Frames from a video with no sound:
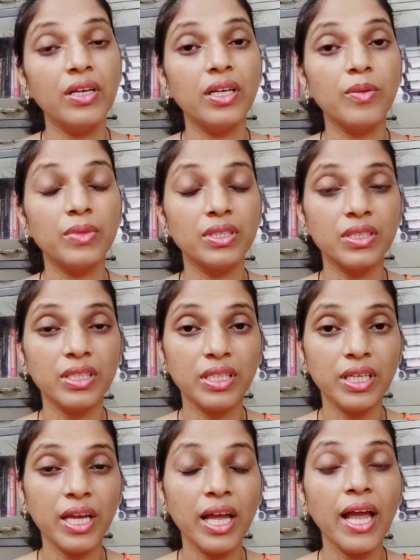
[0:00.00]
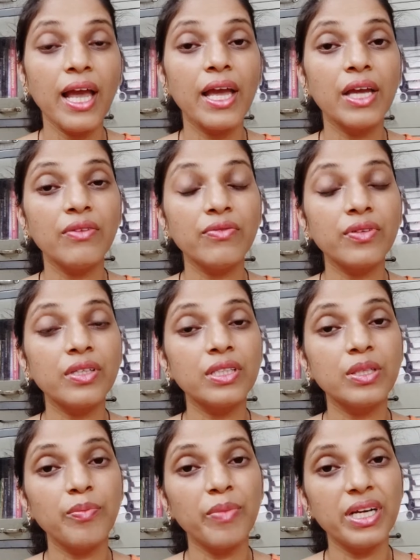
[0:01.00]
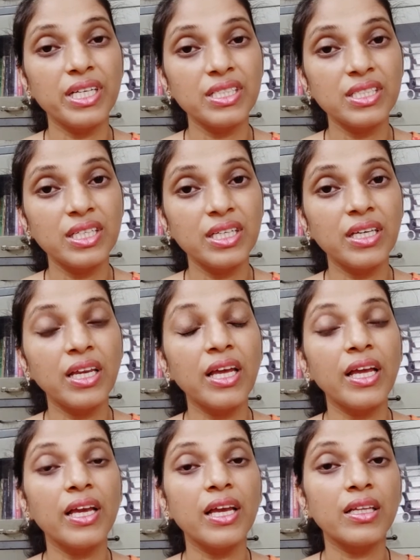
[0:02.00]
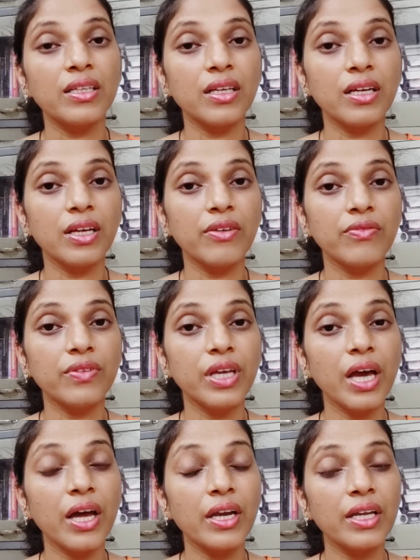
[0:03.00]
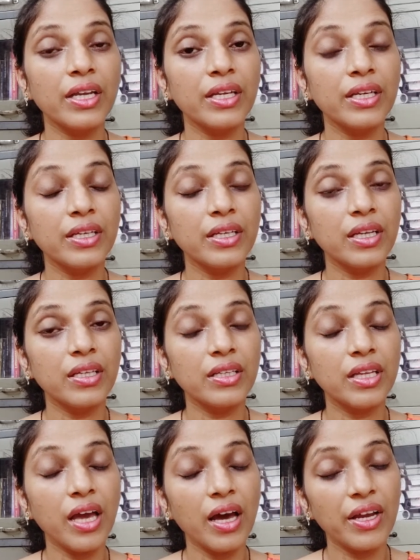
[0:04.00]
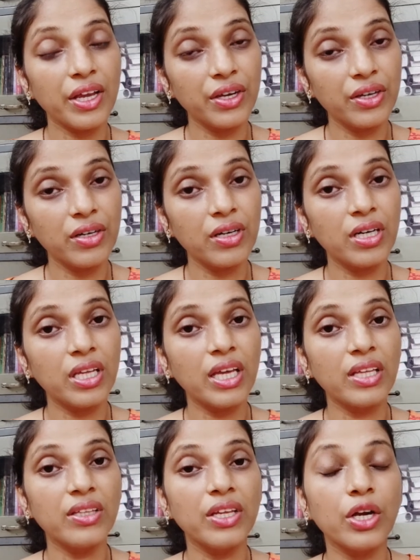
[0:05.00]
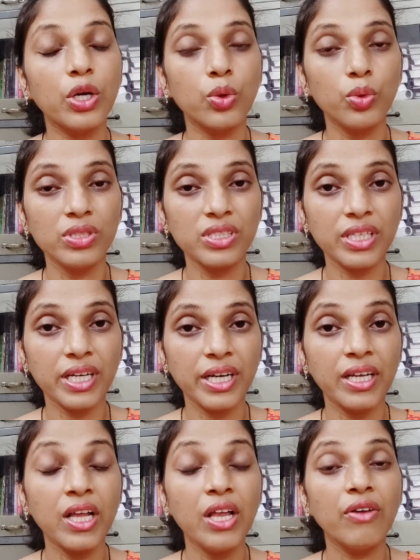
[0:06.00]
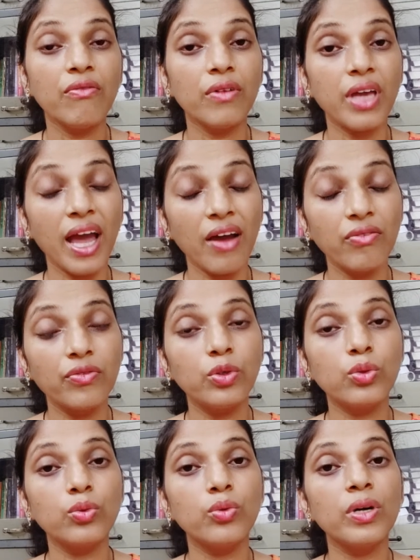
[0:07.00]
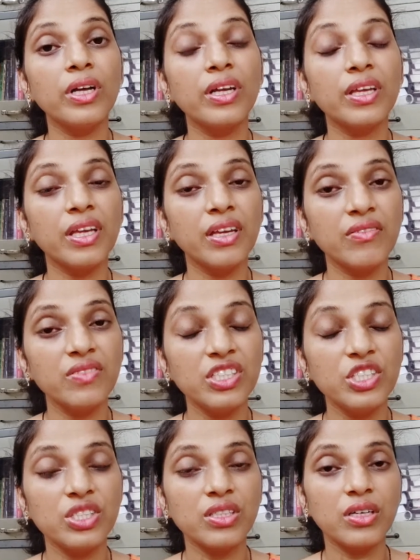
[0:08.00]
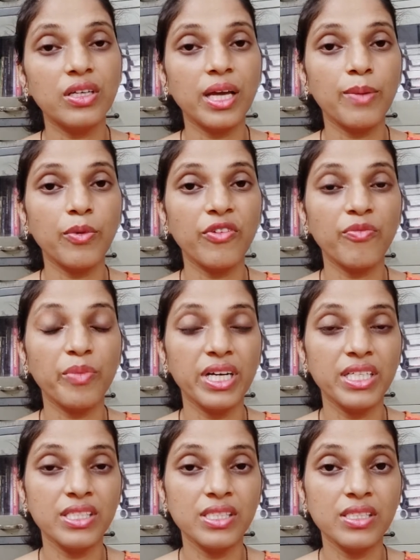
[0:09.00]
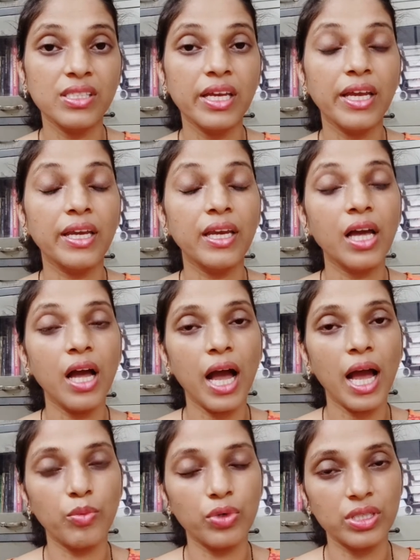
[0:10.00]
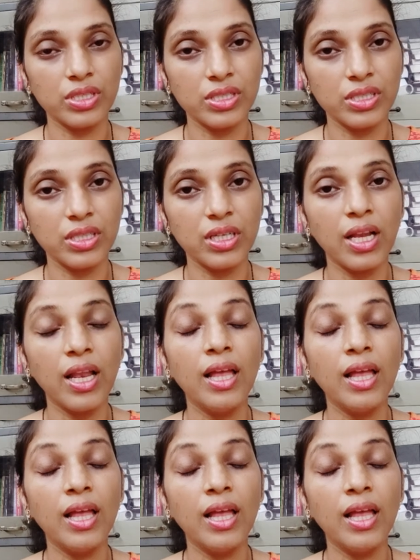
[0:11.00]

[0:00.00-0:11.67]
Number three, if the medicine, if they are inert in their crude state, we have to give this type of medicine in high potency.